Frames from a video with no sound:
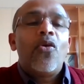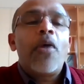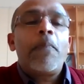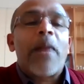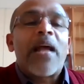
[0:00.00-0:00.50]
or
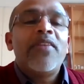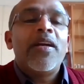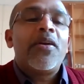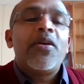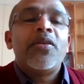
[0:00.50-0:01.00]
private,
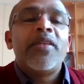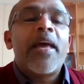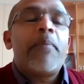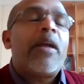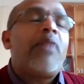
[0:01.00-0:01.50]
eh,
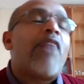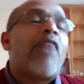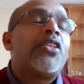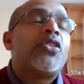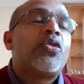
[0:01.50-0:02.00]
they men
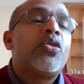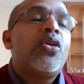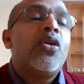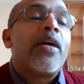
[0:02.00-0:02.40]
wanted to